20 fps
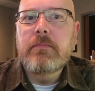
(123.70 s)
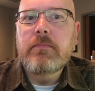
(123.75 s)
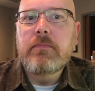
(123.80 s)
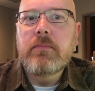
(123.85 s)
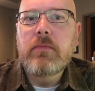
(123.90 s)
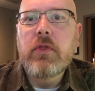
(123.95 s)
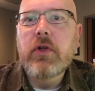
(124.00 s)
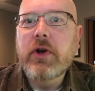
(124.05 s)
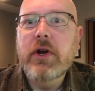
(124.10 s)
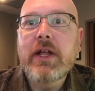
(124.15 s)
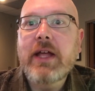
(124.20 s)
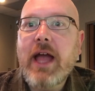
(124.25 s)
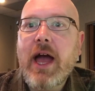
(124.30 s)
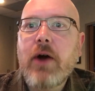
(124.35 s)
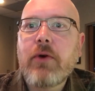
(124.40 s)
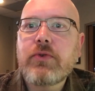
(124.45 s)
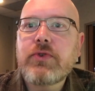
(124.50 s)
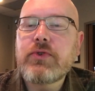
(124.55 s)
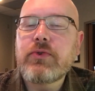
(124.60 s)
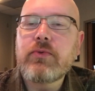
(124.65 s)
learning
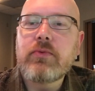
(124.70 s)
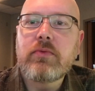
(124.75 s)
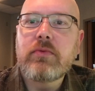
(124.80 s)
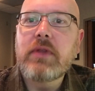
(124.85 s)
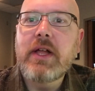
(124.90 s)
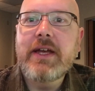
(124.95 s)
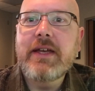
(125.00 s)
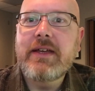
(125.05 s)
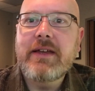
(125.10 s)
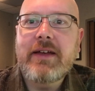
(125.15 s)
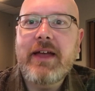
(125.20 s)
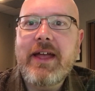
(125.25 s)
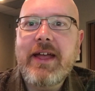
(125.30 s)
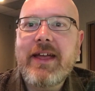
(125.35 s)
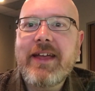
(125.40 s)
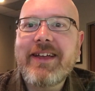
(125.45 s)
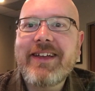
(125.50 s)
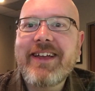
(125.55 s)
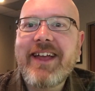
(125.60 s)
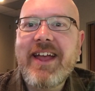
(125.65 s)
how to like
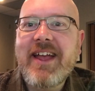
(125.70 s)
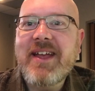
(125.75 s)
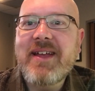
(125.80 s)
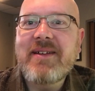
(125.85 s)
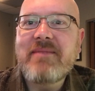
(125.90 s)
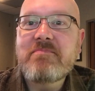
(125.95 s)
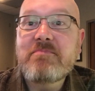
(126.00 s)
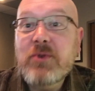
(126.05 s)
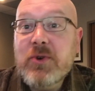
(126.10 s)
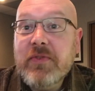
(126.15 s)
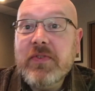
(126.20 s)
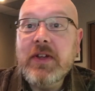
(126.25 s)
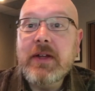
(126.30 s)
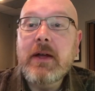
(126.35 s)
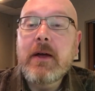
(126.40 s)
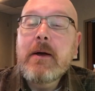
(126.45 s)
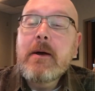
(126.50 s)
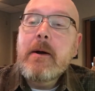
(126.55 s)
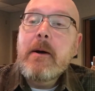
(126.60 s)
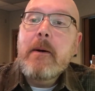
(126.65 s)
a movie,
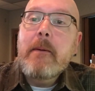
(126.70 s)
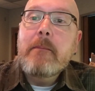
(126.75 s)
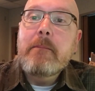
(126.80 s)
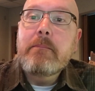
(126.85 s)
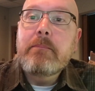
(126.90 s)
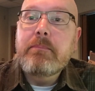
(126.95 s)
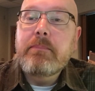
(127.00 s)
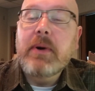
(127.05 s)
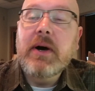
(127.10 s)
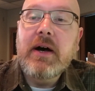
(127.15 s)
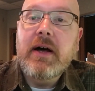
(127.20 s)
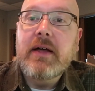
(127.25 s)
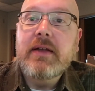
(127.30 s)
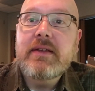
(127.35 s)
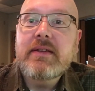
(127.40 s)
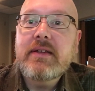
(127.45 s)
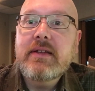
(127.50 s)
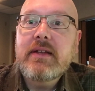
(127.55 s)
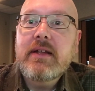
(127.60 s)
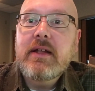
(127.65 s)

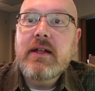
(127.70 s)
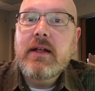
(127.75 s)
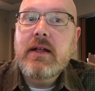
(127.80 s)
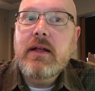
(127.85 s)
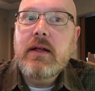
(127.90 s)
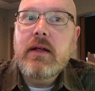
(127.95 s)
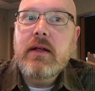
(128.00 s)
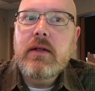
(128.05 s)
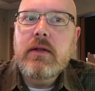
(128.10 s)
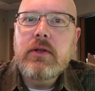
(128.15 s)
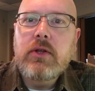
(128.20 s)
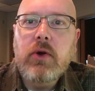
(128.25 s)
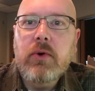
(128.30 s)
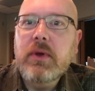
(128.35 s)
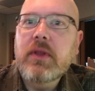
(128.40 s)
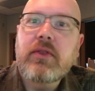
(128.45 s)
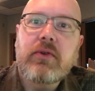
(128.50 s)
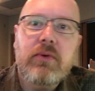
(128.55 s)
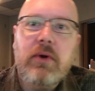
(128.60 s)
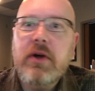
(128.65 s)
but going
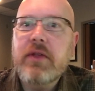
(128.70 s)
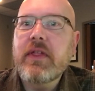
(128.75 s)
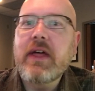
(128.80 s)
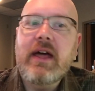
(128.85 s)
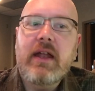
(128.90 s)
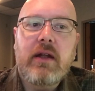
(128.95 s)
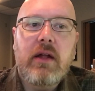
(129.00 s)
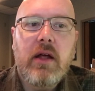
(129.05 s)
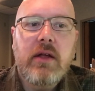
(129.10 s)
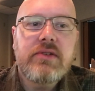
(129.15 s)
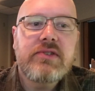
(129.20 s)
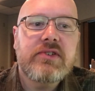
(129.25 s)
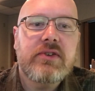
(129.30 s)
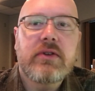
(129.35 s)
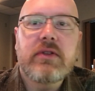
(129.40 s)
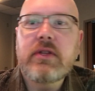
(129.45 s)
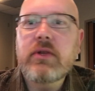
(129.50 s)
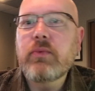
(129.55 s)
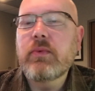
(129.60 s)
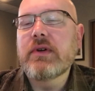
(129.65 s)
through all that
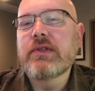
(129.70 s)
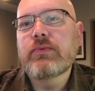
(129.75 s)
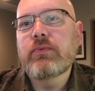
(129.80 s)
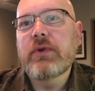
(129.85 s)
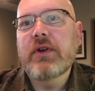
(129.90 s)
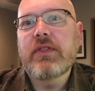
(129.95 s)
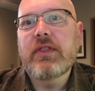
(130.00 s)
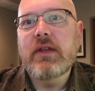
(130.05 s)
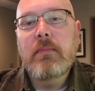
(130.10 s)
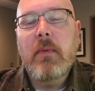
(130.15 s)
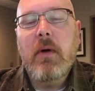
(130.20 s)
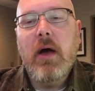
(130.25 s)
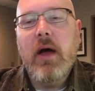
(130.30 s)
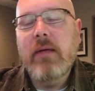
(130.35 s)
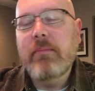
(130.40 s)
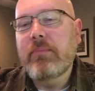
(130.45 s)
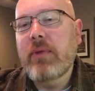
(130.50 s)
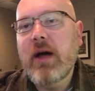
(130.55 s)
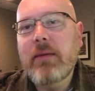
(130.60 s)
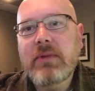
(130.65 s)
certainly was worth it
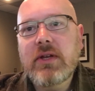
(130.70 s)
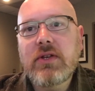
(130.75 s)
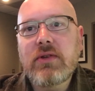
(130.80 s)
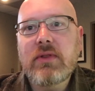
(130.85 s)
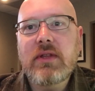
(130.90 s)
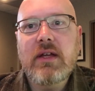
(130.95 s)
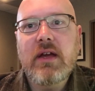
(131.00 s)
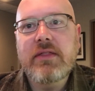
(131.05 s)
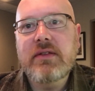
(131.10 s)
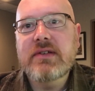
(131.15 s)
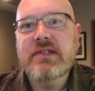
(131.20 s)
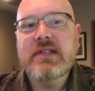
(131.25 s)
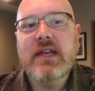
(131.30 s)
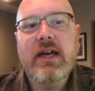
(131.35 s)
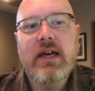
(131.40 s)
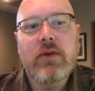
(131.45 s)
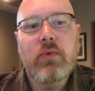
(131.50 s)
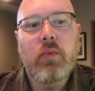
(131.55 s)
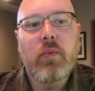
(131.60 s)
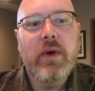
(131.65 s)
and brought me to the other
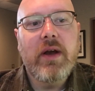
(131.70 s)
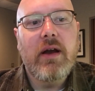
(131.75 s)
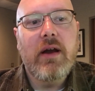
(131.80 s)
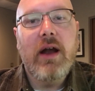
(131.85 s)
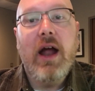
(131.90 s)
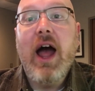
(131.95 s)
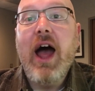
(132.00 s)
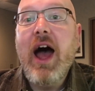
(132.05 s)
side where